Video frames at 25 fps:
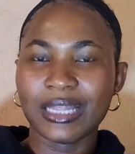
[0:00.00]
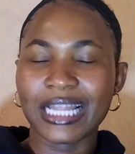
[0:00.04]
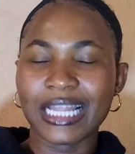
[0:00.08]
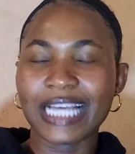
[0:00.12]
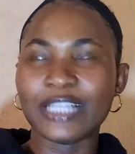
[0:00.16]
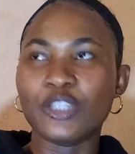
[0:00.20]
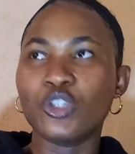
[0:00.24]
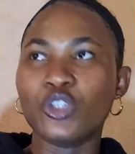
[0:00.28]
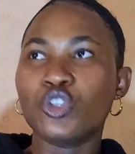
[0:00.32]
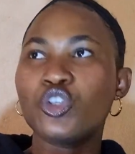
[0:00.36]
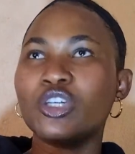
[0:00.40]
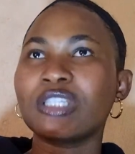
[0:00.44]

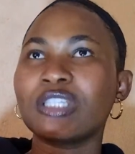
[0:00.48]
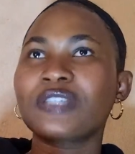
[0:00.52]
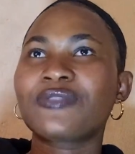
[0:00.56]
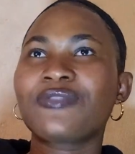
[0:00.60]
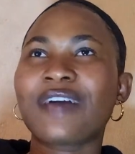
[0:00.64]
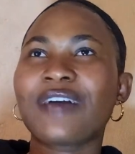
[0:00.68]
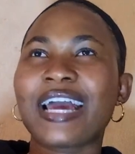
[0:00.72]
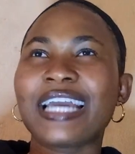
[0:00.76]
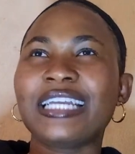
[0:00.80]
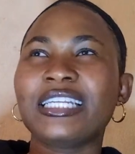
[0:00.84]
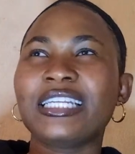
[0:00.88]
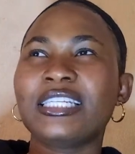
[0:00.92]
Like, you just
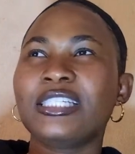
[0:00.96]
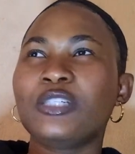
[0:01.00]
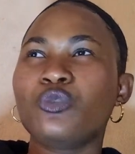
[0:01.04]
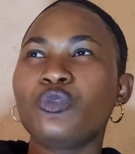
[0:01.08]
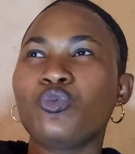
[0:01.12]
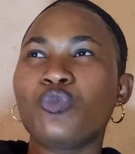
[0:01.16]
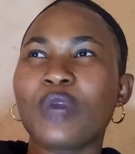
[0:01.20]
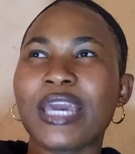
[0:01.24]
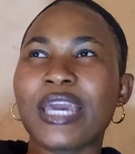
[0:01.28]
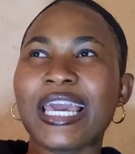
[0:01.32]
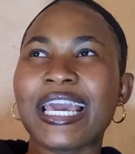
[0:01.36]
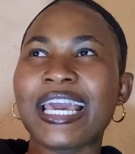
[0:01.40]
find the
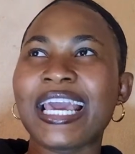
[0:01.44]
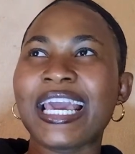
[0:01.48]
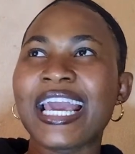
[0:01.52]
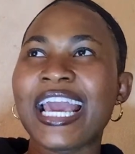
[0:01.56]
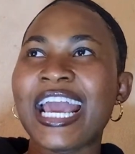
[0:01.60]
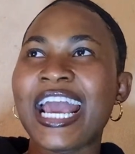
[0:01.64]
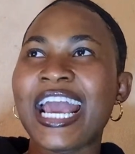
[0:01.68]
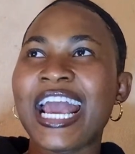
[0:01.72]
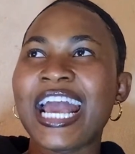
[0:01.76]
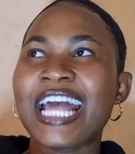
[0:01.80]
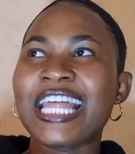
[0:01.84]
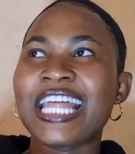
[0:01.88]
way
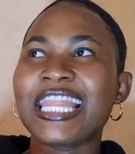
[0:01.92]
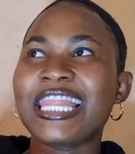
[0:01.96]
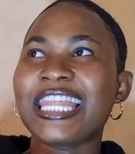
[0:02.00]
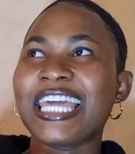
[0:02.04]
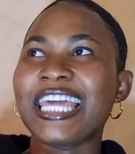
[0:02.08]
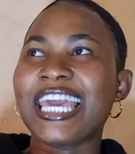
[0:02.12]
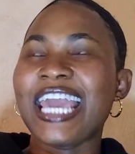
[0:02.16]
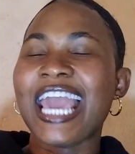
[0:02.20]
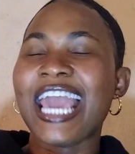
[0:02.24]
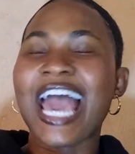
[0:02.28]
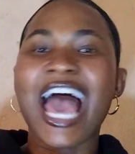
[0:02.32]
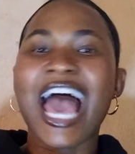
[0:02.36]

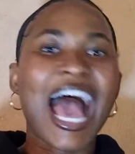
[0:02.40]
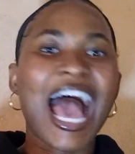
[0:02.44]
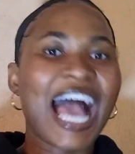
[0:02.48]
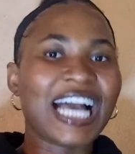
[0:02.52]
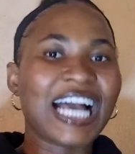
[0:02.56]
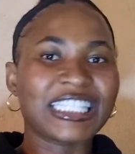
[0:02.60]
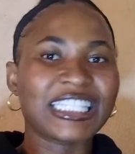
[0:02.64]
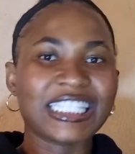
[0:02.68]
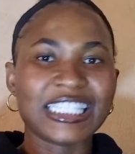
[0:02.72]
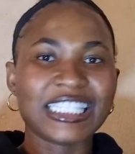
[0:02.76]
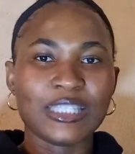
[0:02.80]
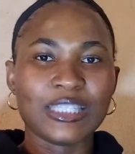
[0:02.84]
they
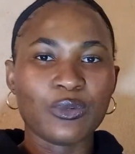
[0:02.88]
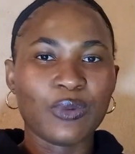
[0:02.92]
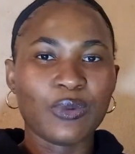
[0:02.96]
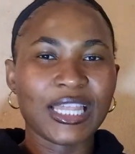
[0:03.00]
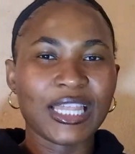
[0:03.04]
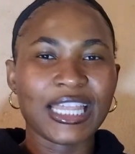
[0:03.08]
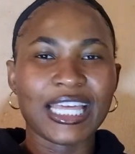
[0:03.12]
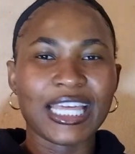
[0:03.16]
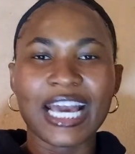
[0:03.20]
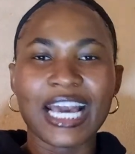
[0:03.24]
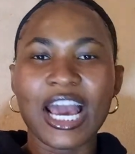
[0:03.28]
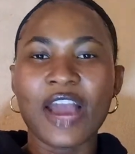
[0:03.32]
act, the way
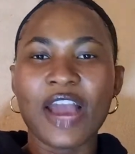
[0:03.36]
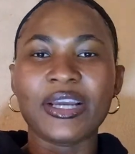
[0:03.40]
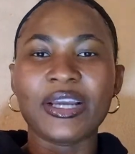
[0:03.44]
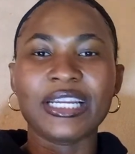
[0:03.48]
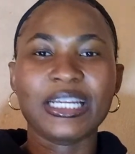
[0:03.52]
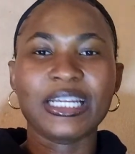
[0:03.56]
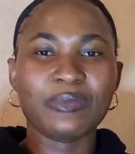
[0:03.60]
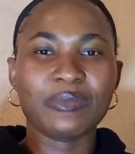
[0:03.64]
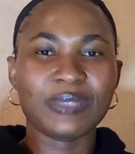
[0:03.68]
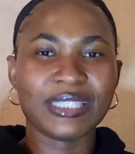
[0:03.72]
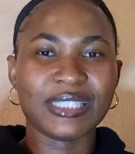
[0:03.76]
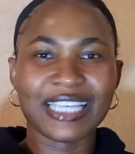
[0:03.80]
they carry
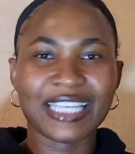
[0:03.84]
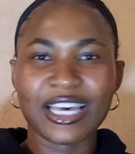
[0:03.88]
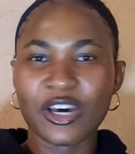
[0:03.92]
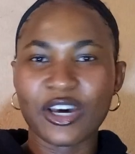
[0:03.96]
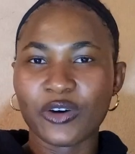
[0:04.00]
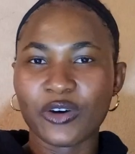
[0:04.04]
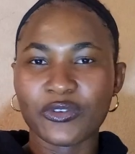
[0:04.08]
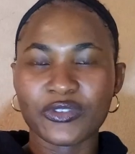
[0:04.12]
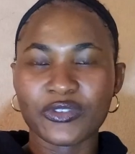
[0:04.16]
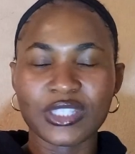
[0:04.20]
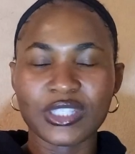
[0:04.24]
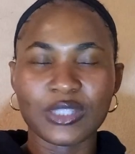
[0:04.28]

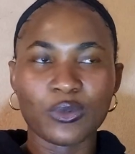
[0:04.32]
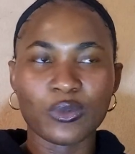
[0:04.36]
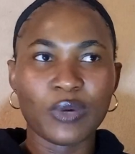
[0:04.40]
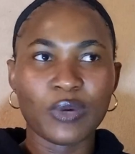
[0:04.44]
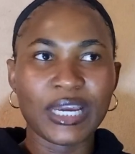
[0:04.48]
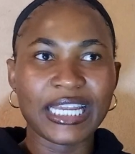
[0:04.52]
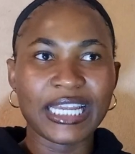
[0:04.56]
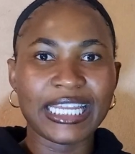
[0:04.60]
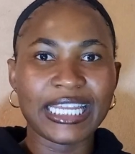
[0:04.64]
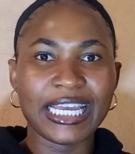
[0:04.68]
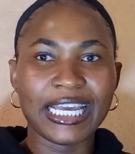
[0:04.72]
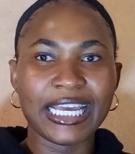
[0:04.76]
themselves, the
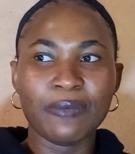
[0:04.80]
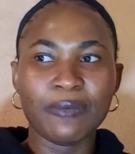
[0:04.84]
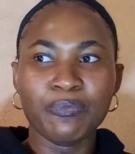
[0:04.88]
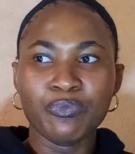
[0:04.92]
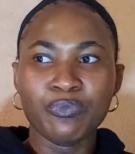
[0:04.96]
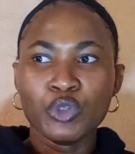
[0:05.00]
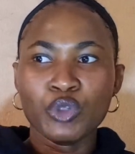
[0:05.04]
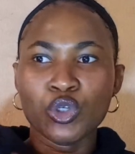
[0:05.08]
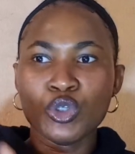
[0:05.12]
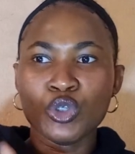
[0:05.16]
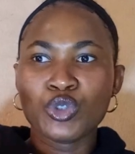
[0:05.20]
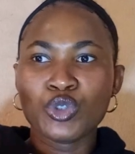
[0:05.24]
way they
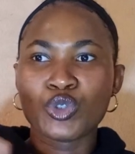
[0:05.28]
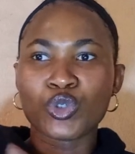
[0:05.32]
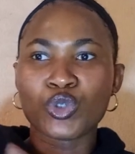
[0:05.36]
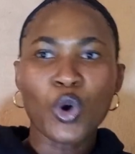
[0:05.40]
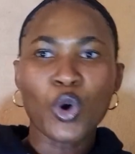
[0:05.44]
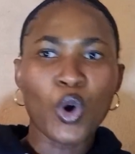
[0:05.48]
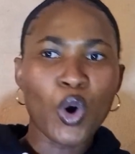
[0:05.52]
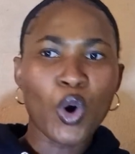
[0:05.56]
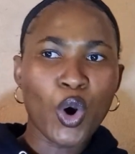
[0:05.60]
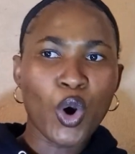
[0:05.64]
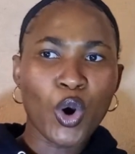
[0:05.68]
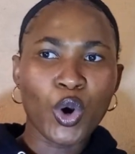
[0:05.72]

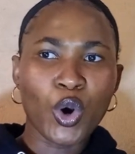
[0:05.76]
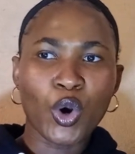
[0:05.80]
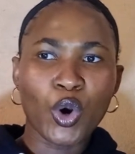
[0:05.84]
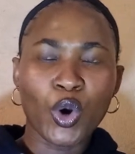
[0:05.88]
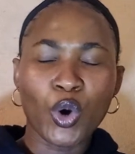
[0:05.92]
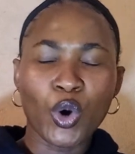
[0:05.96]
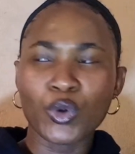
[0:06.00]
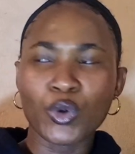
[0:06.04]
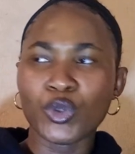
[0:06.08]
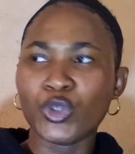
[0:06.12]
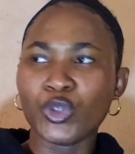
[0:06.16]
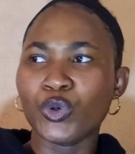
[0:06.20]
talk,
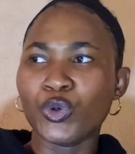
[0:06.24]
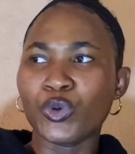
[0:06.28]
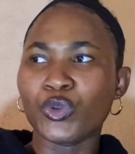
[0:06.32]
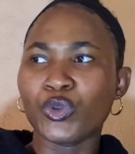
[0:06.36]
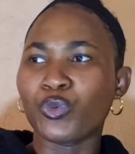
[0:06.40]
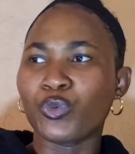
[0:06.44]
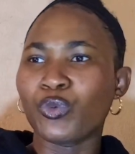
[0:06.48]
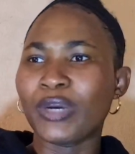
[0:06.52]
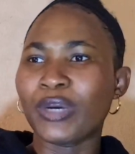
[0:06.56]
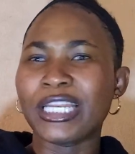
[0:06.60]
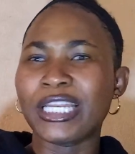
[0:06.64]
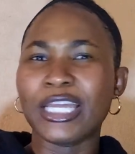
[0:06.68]

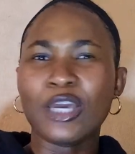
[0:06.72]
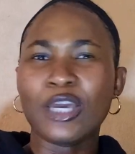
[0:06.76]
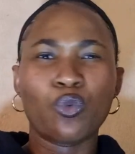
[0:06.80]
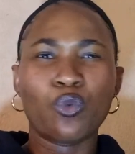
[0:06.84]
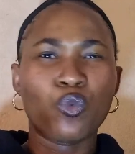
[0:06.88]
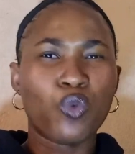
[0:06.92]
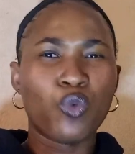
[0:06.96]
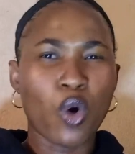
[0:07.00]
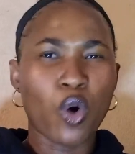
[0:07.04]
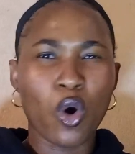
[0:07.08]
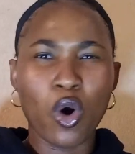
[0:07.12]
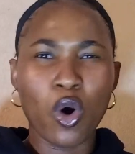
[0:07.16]
the way they
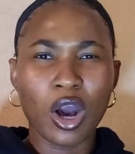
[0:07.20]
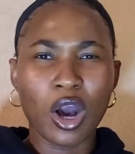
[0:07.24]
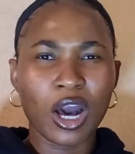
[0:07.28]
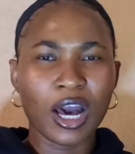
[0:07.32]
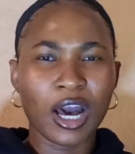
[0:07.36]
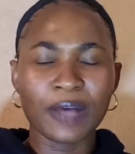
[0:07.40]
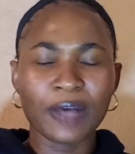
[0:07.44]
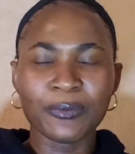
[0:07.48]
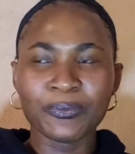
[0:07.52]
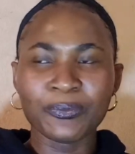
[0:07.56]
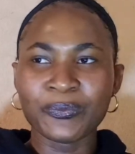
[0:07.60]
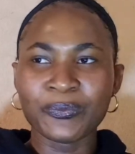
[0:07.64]
walk,